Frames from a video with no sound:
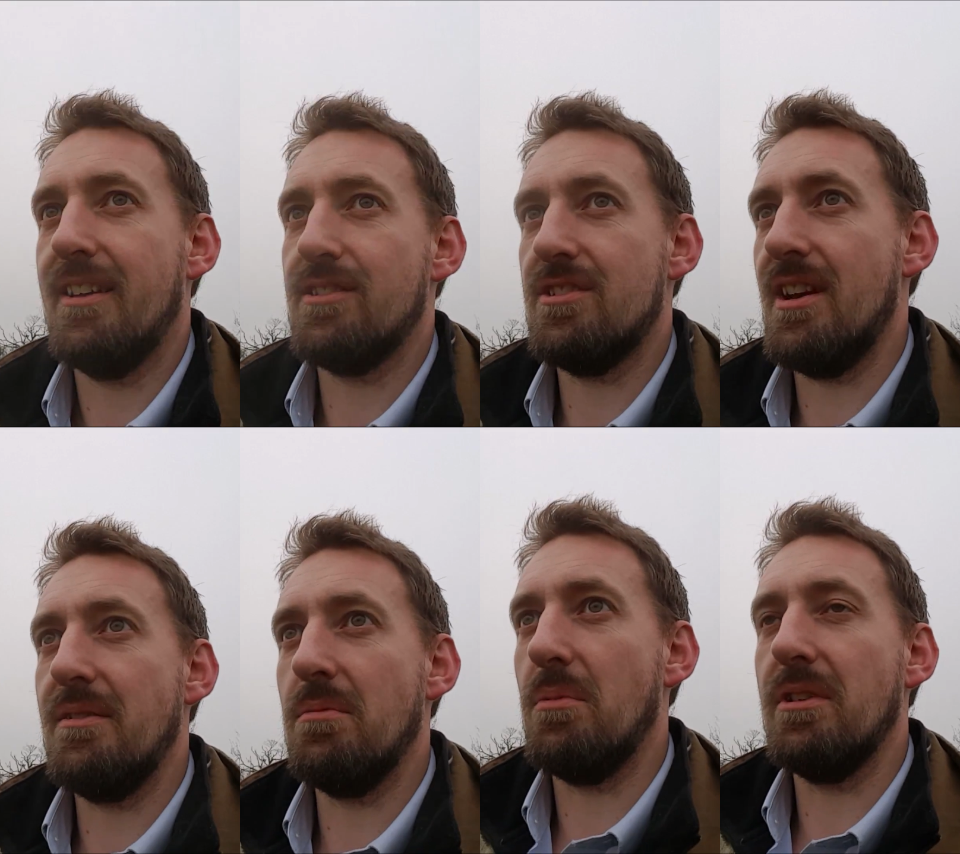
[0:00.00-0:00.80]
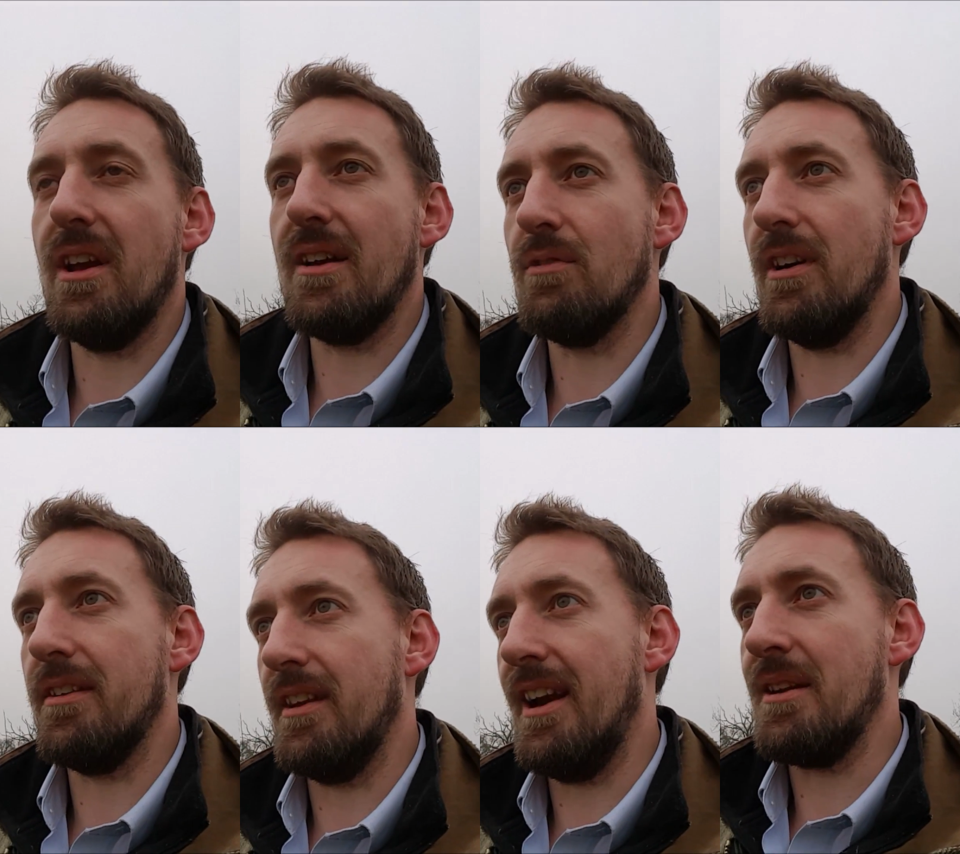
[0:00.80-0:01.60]
just sharing what we're doing rather
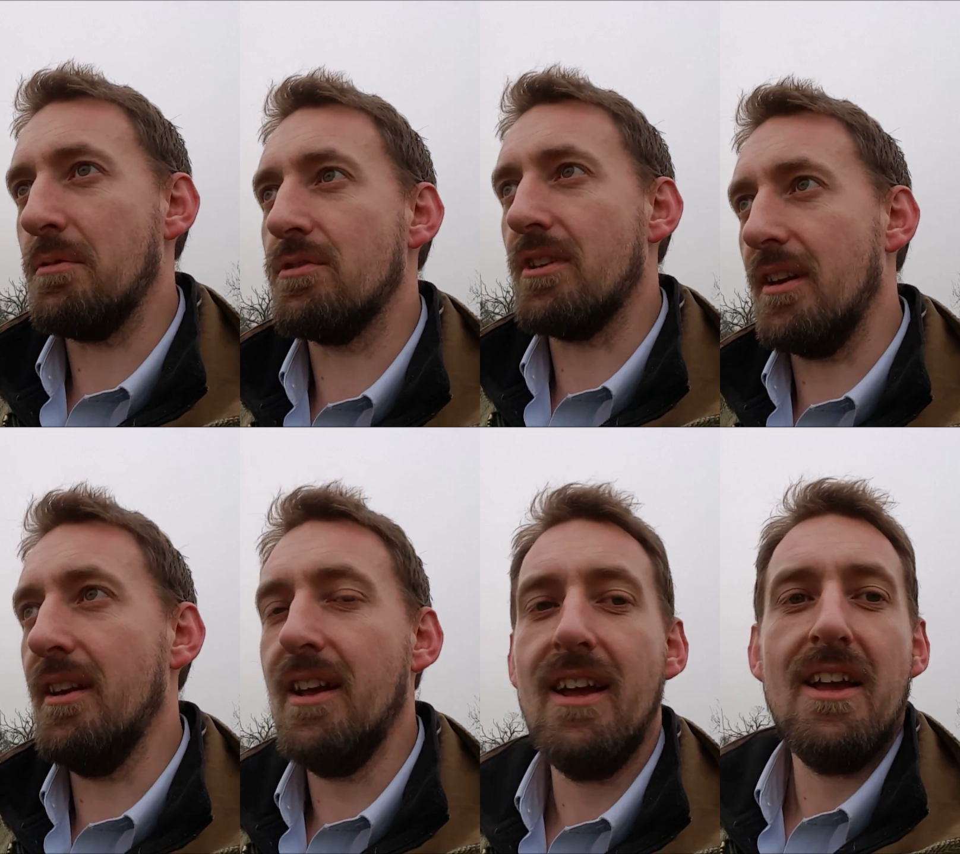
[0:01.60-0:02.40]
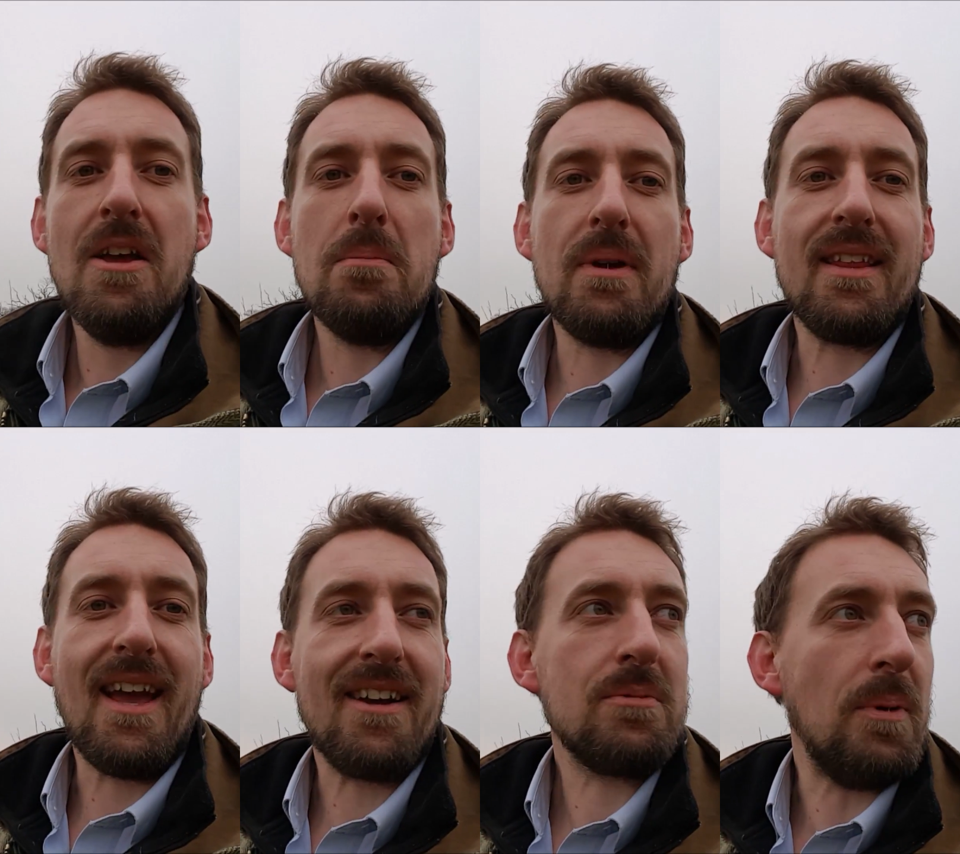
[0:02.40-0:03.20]
than anyone trying to be the
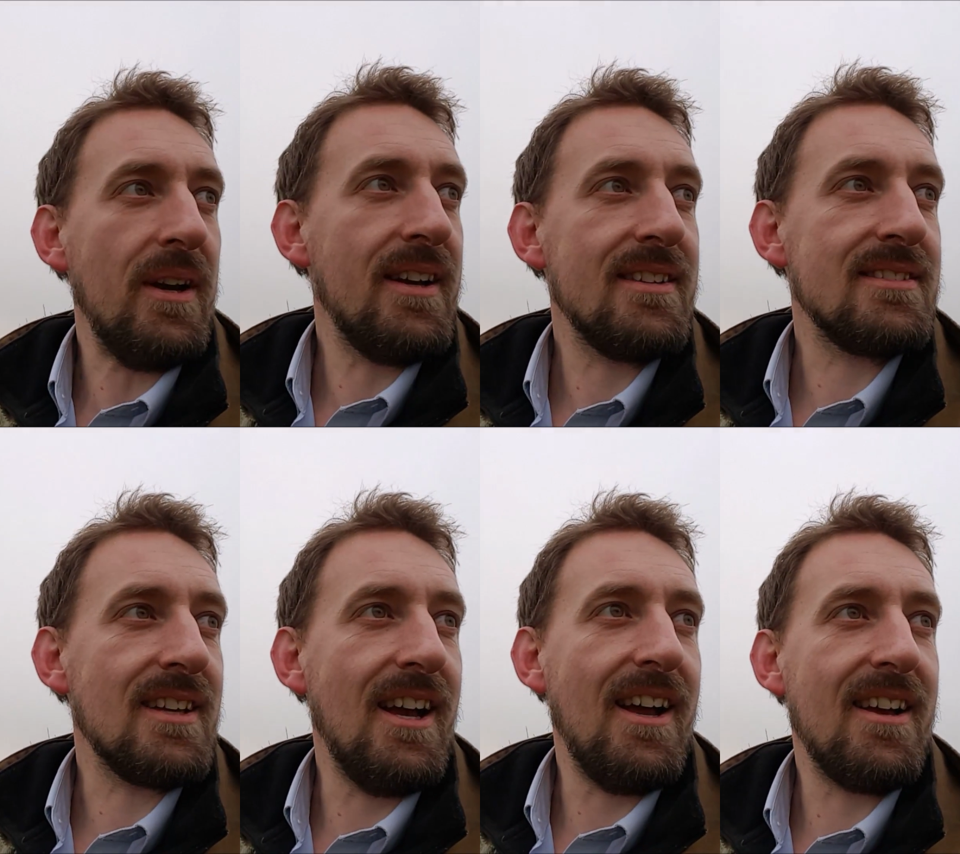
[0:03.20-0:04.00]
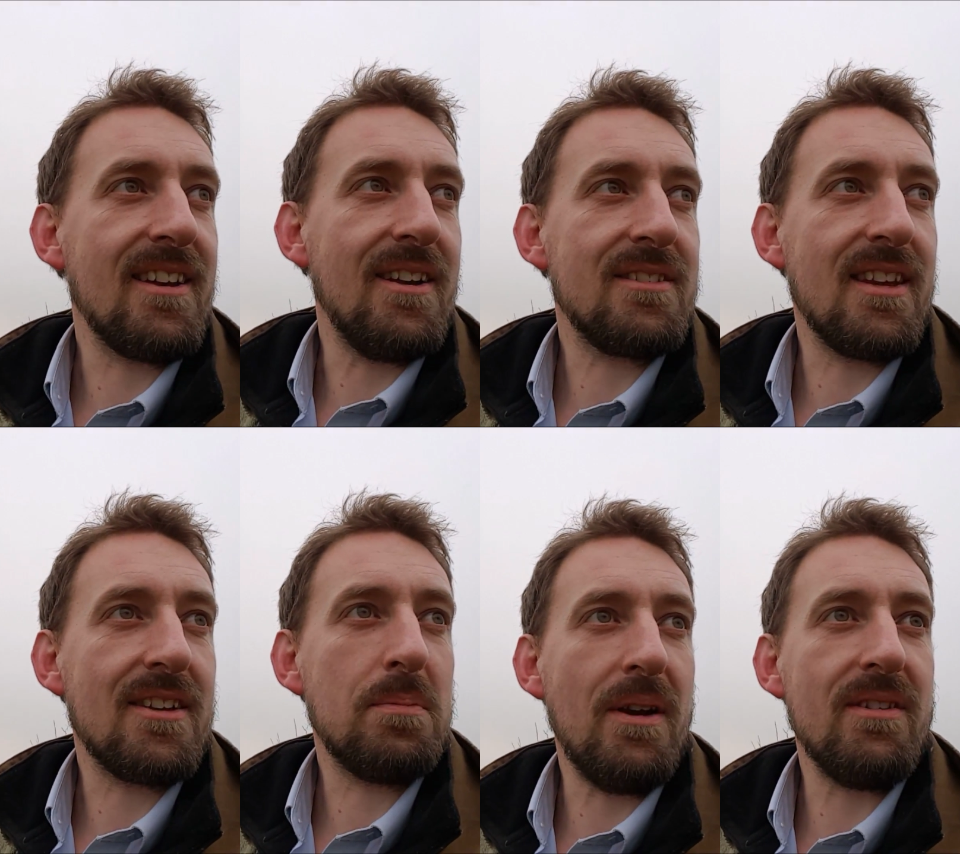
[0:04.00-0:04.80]
expert is, you know, it's the
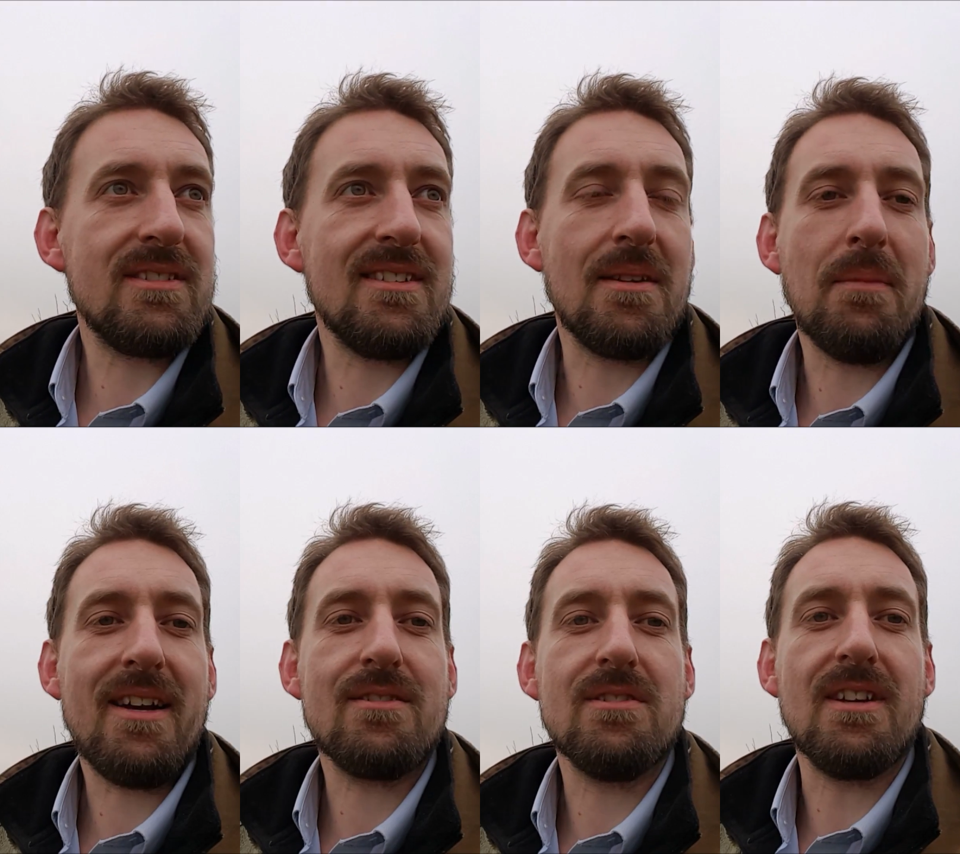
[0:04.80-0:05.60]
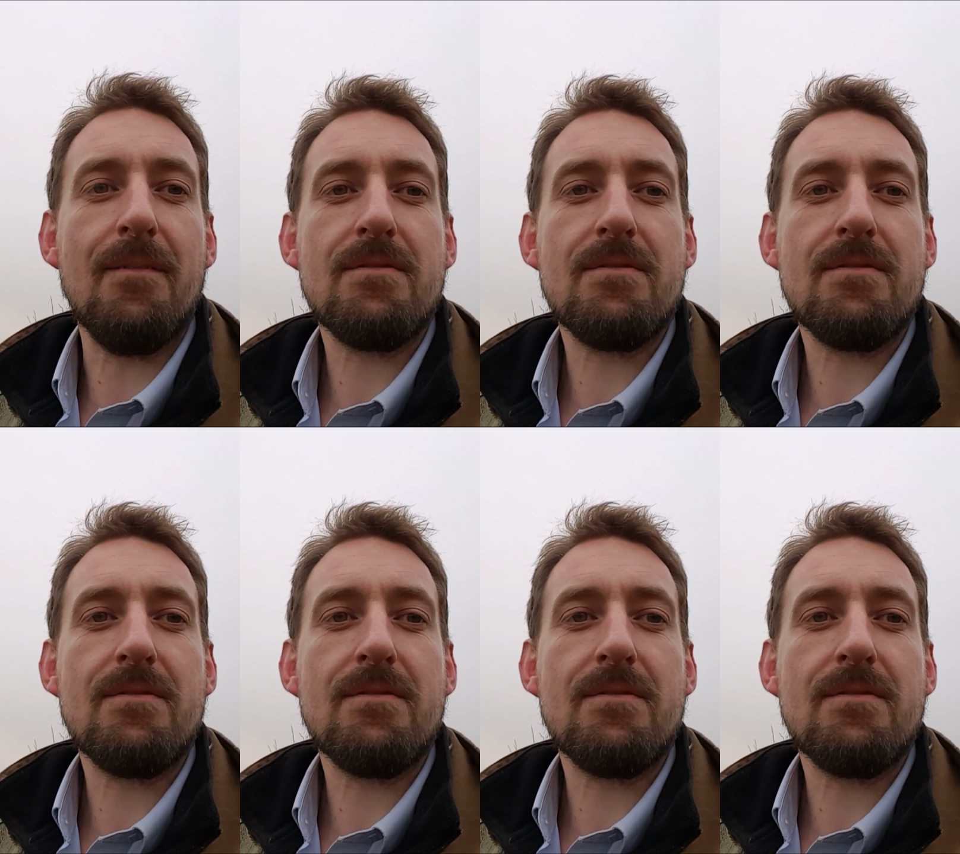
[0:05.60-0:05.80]
experiences that matter, isn't it?